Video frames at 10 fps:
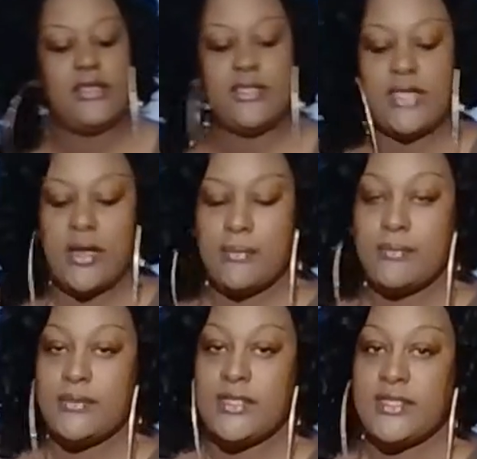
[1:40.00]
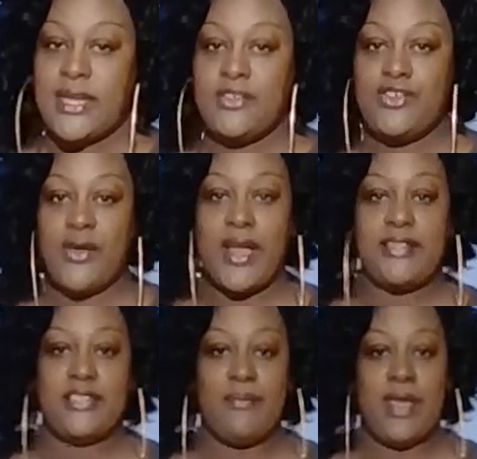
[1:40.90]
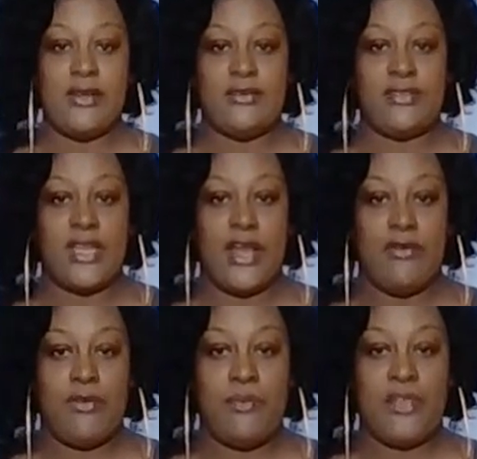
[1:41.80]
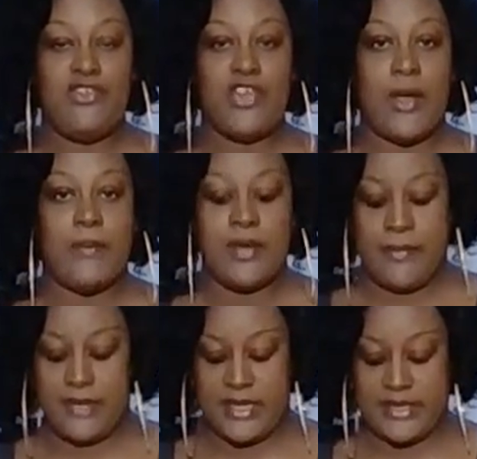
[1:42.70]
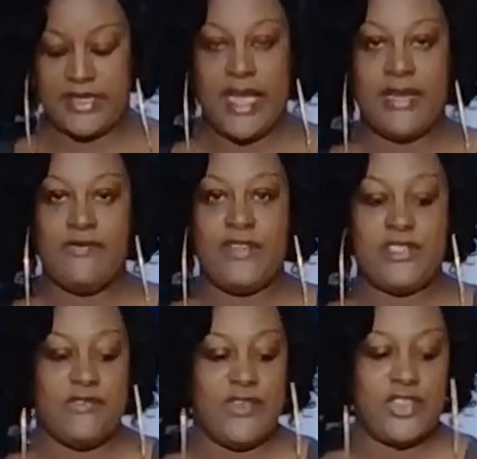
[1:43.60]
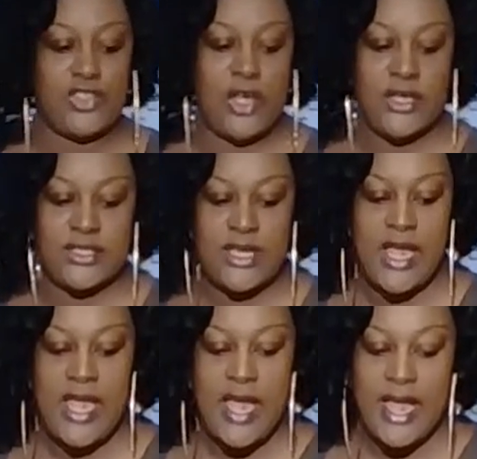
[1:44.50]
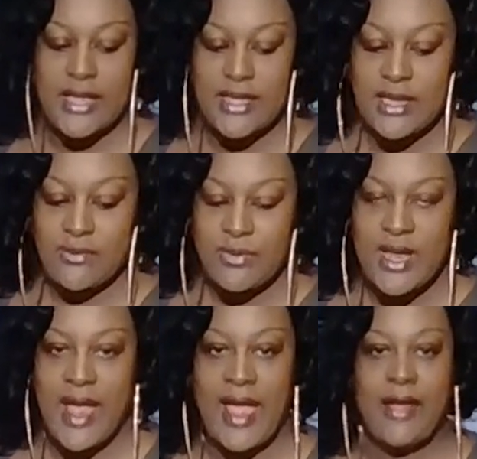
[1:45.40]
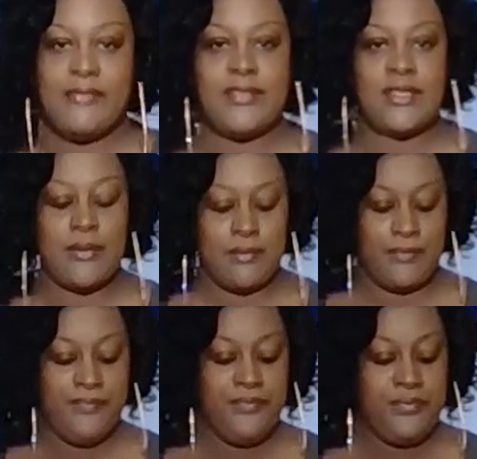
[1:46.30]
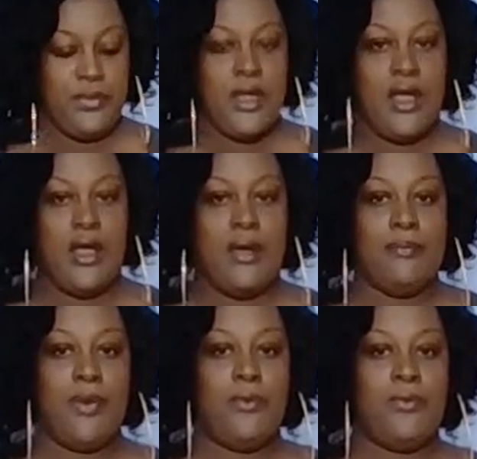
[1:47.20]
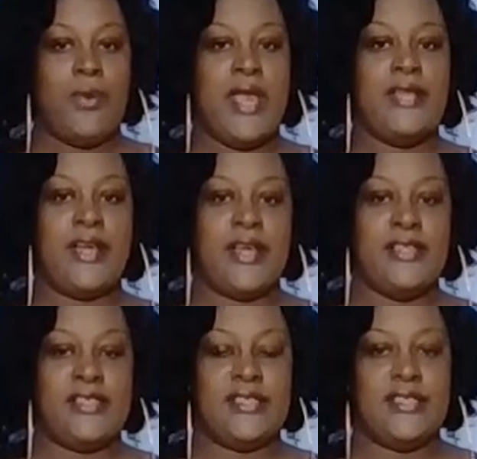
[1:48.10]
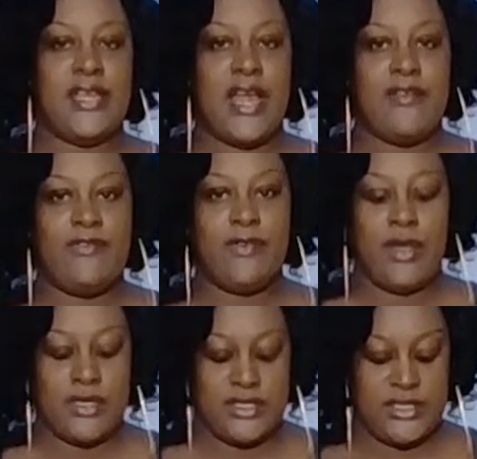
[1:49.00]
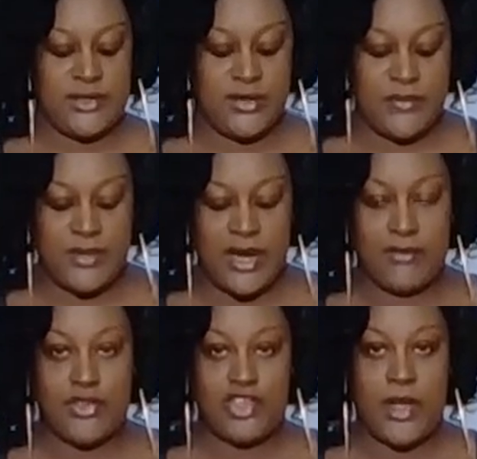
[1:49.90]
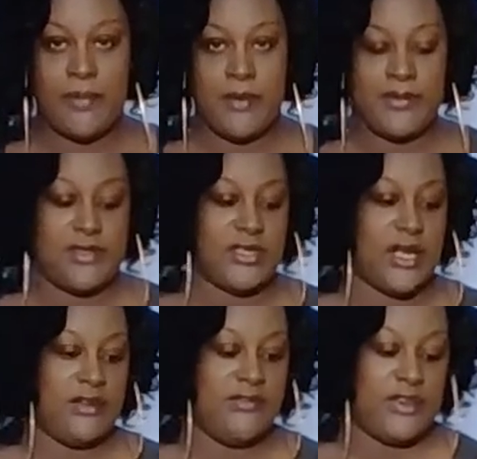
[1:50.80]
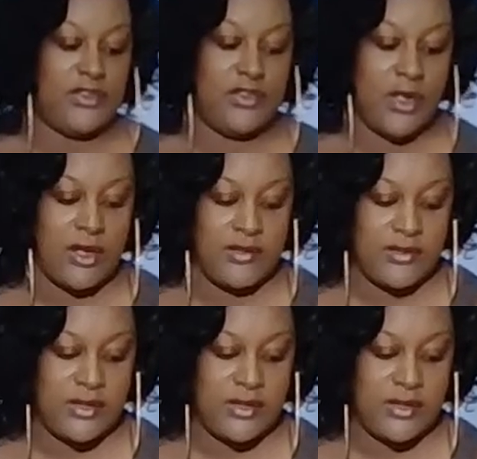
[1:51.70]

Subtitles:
some sun-dried tomatoes that I will be chopping up inside of this fish sauce. And then we have some red onions that I've seared up that I will chop up inside the fish sauce.